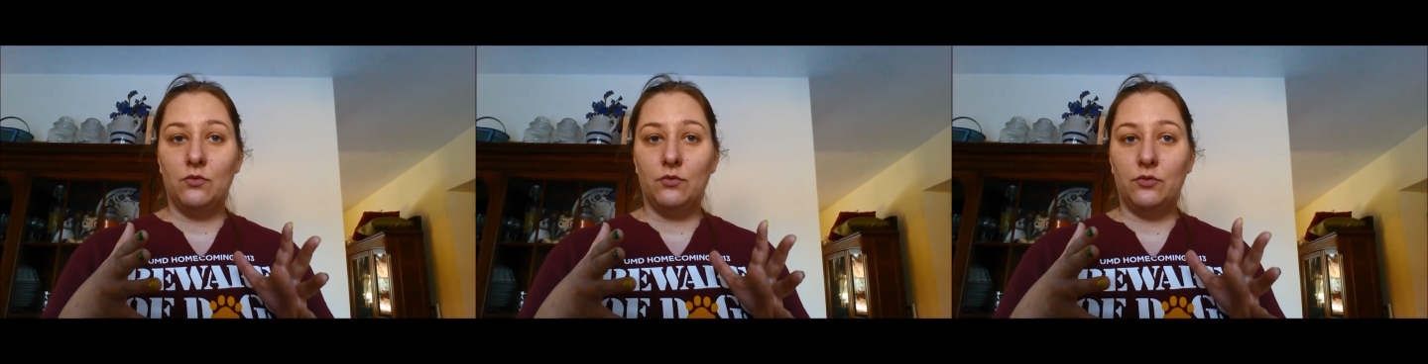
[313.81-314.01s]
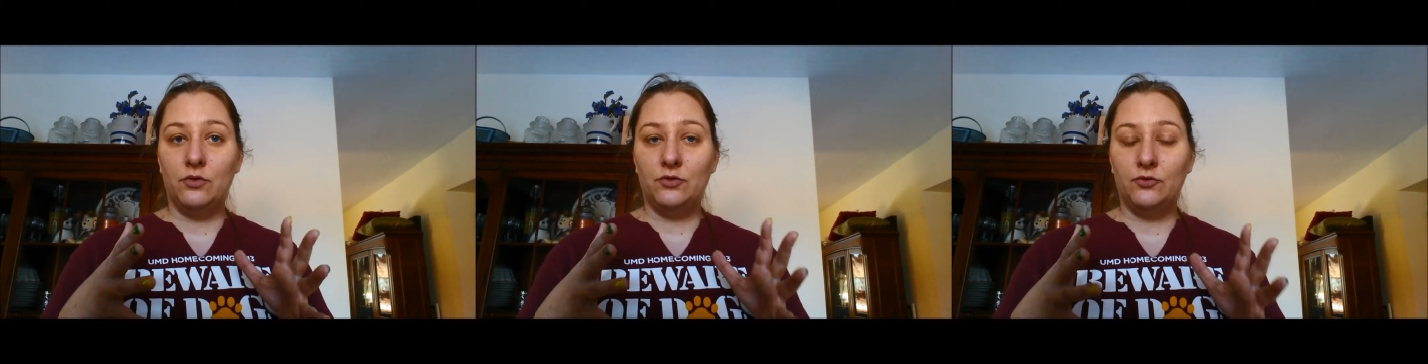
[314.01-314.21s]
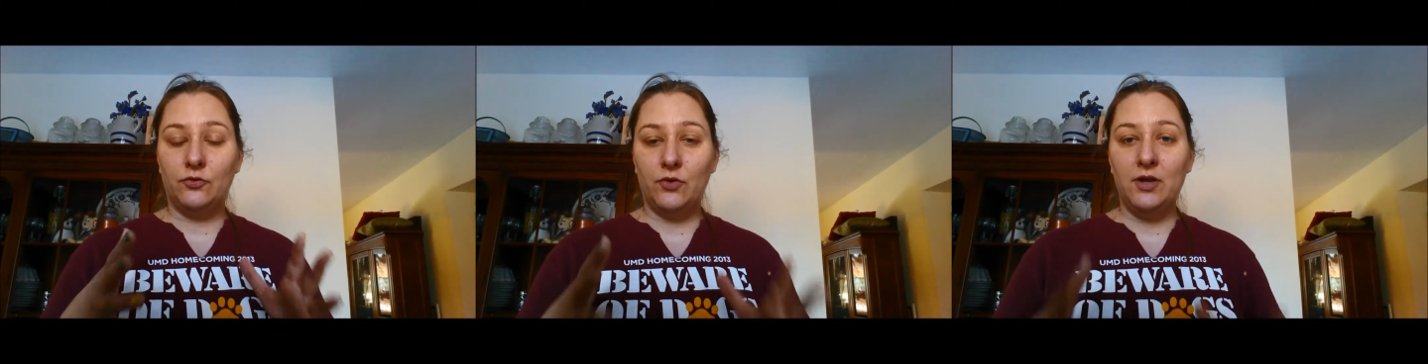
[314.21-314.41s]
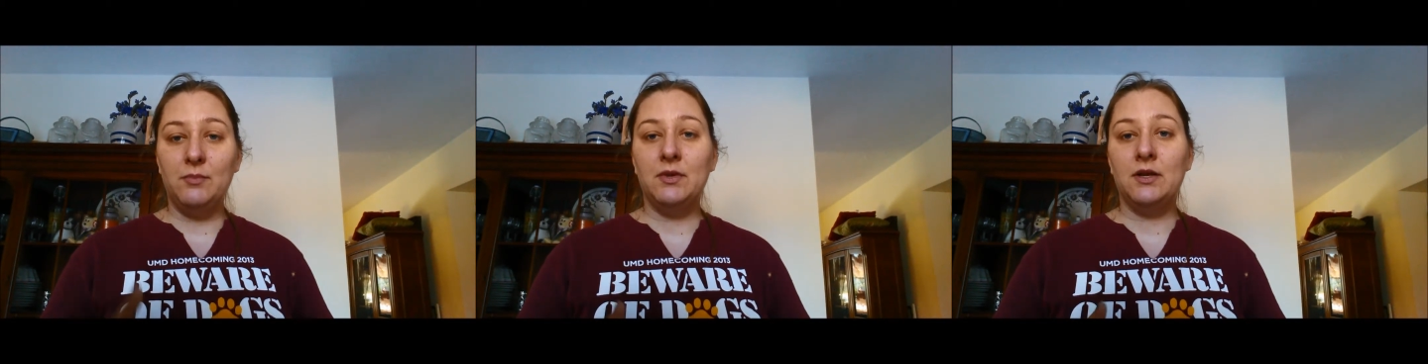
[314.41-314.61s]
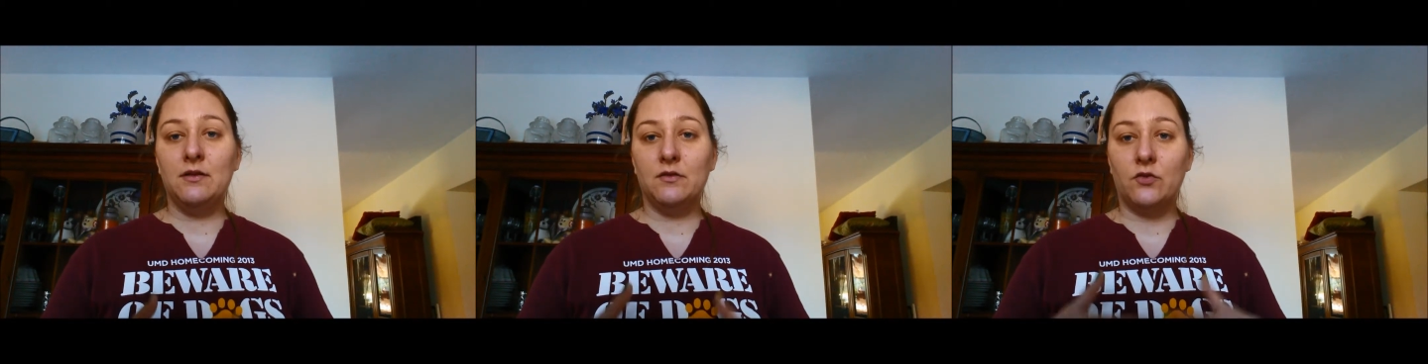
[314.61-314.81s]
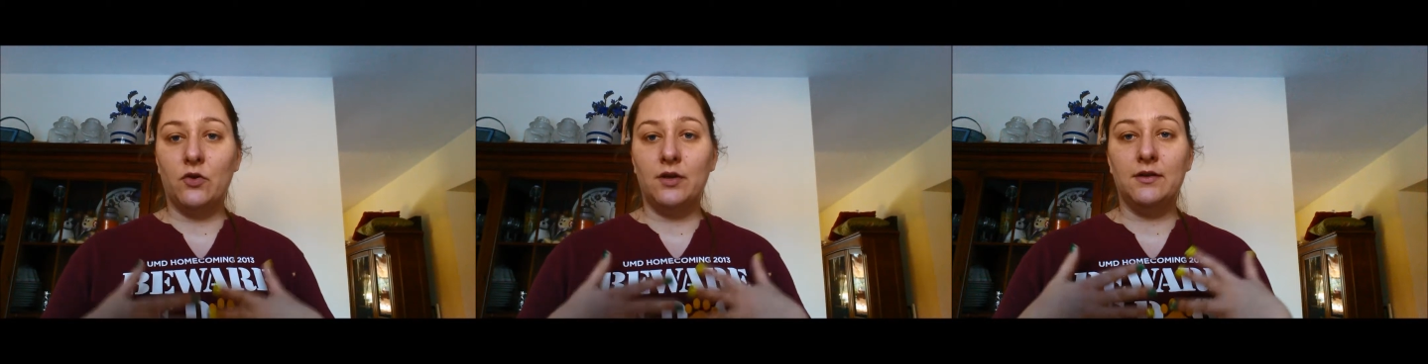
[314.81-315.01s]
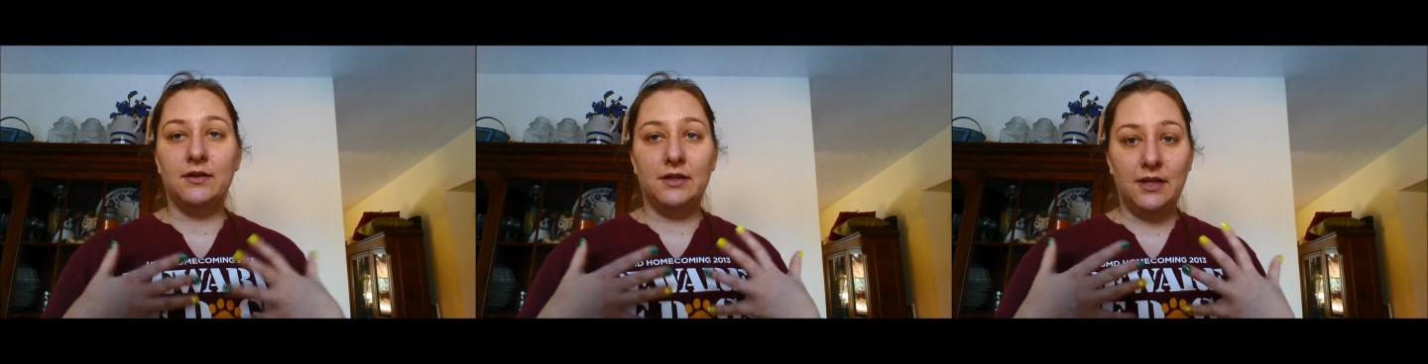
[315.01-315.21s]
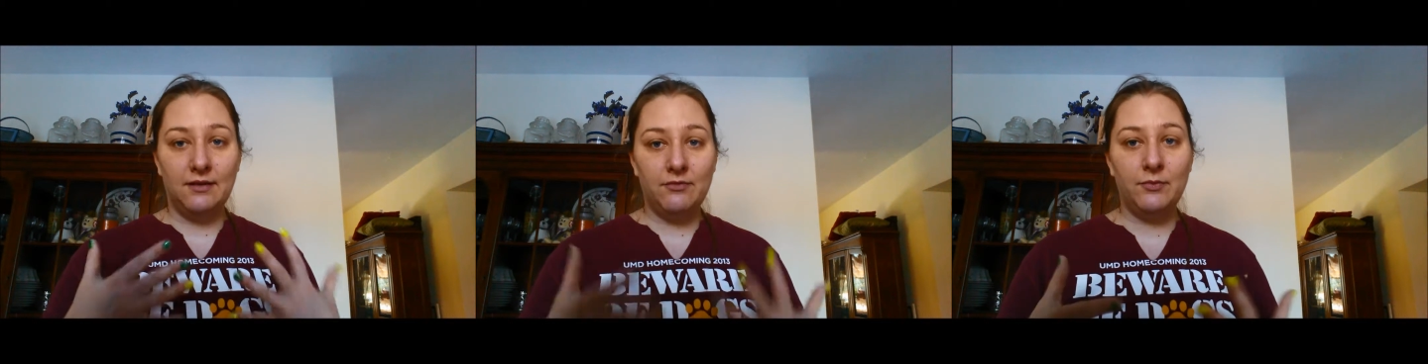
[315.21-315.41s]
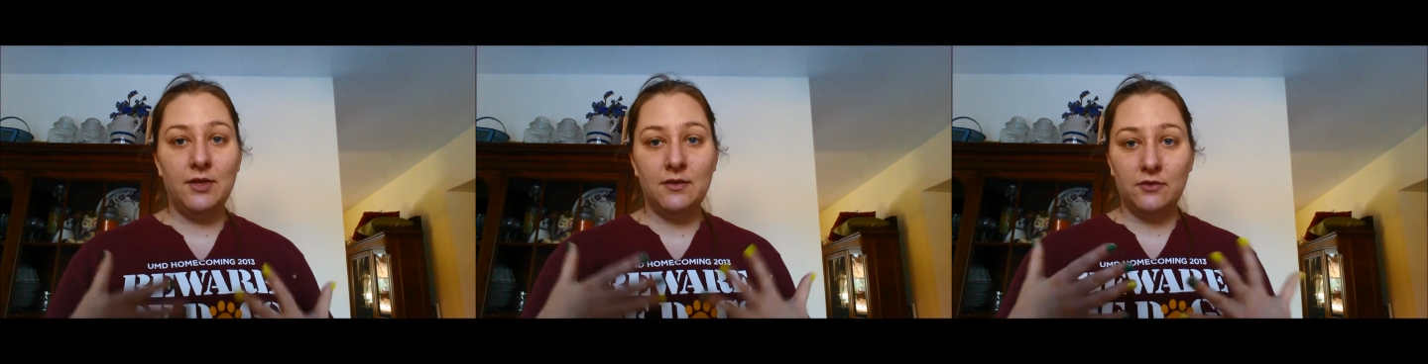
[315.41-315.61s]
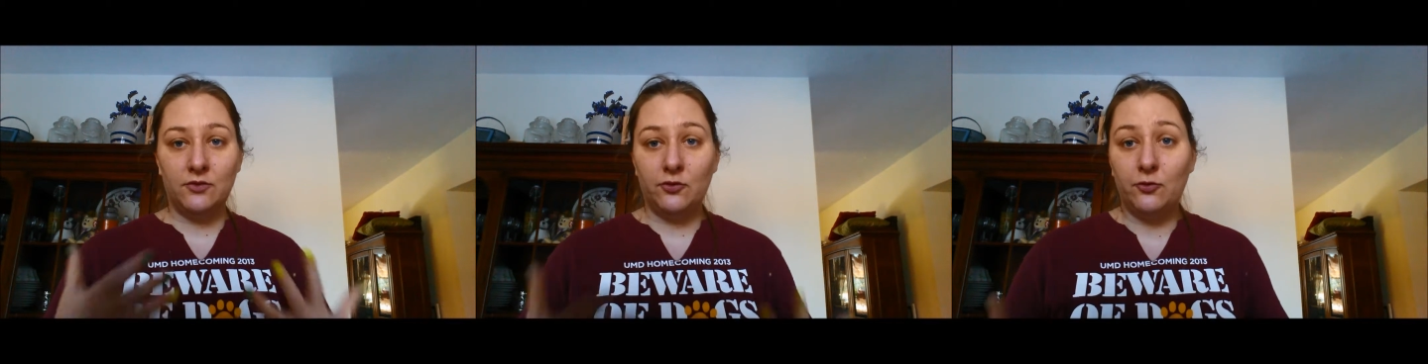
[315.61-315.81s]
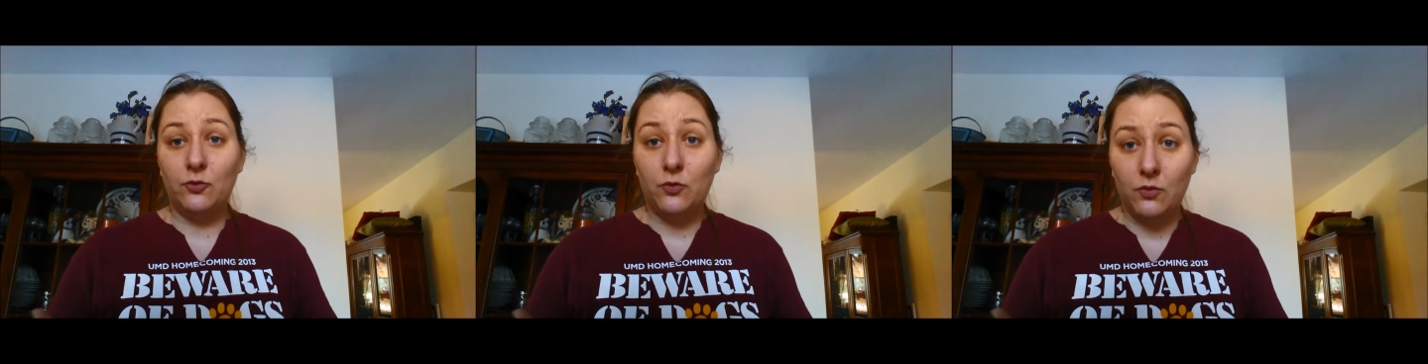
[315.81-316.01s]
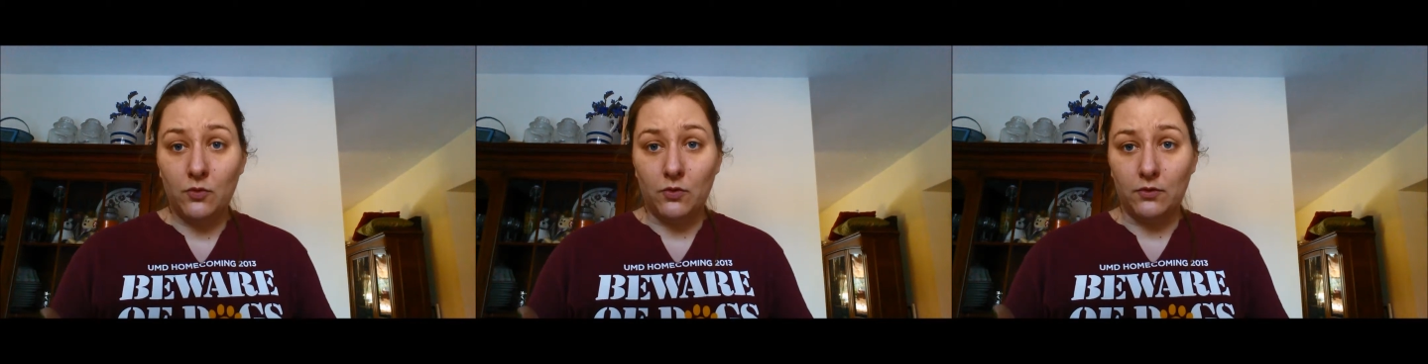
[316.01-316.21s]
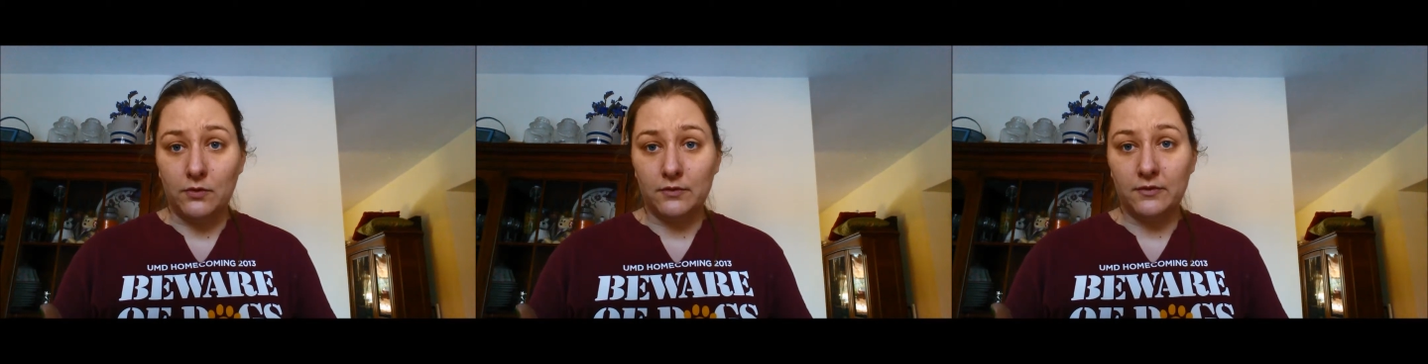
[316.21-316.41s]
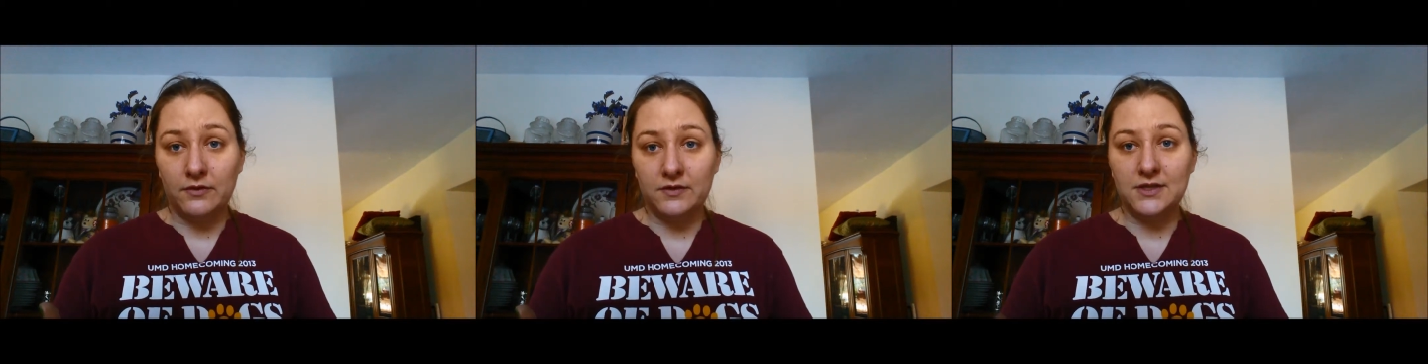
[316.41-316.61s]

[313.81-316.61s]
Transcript: the treatment is going to give me the tools